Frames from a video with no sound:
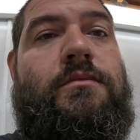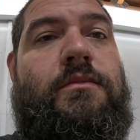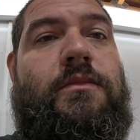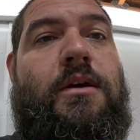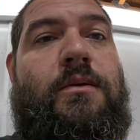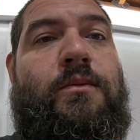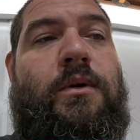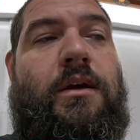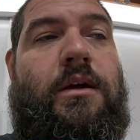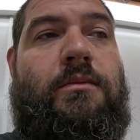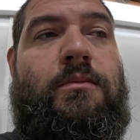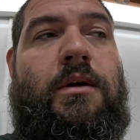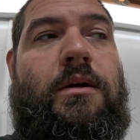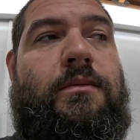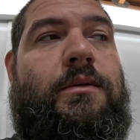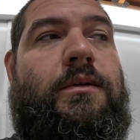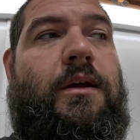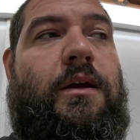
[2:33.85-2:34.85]
Then we can
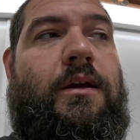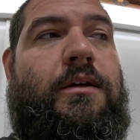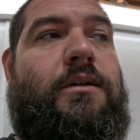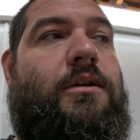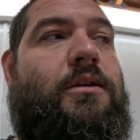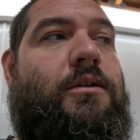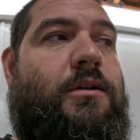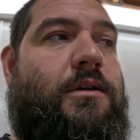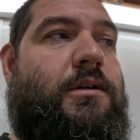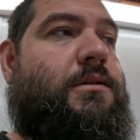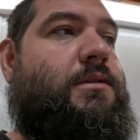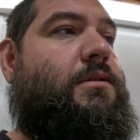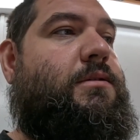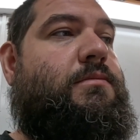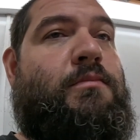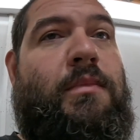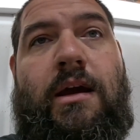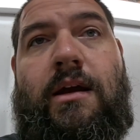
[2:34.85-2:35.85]
maybe take it on
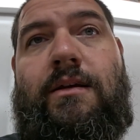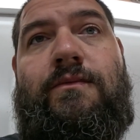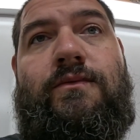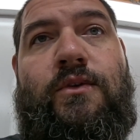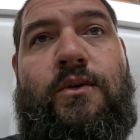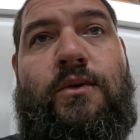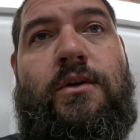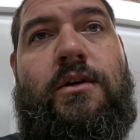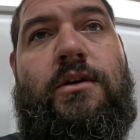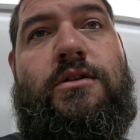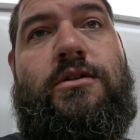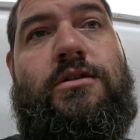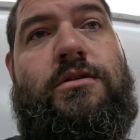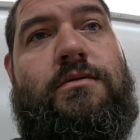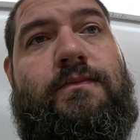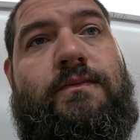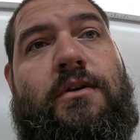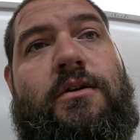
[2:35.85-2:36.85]
its maiden
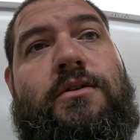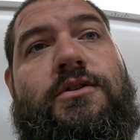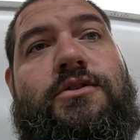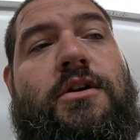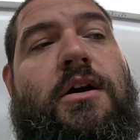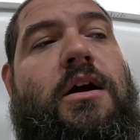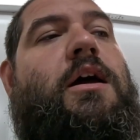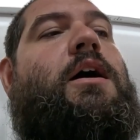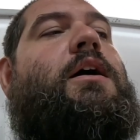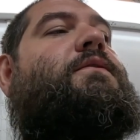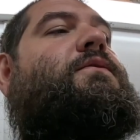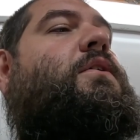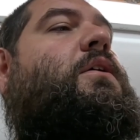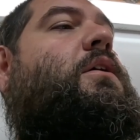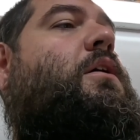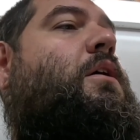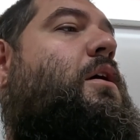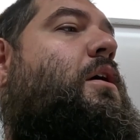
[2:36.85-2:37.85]
voyage first drive.
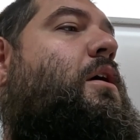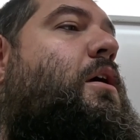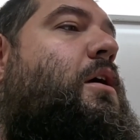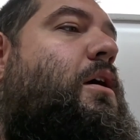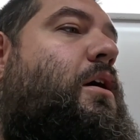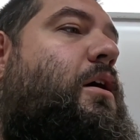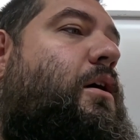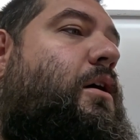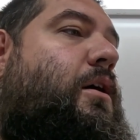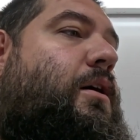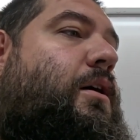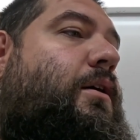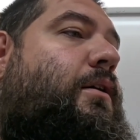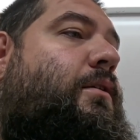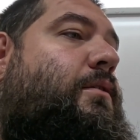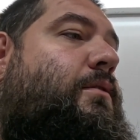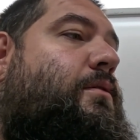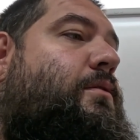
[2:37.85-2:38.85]
Don't